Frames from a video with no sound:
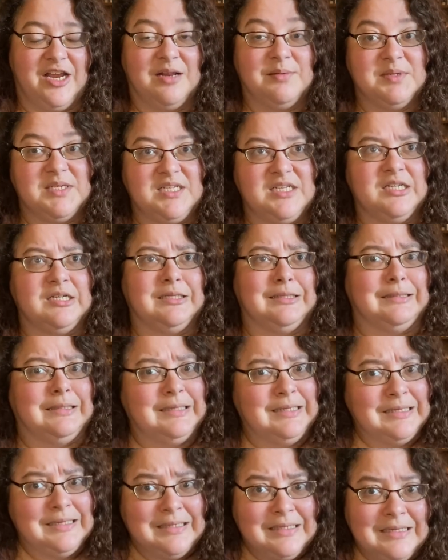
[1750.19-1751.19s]
I'm still
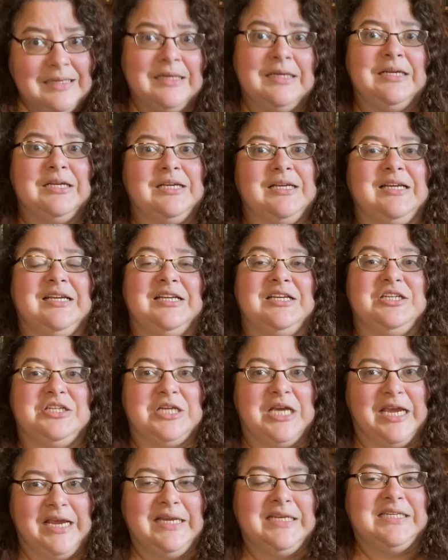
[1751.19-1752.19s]

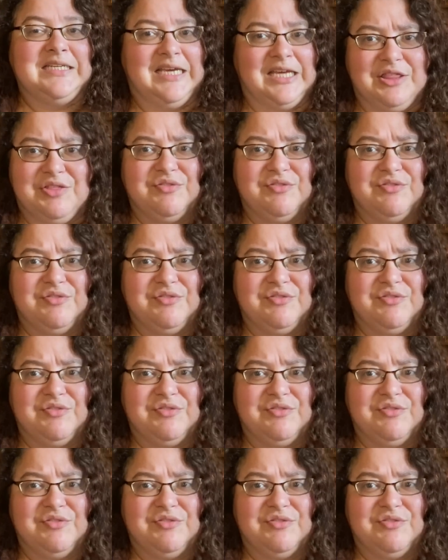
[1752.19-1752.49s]
trying to get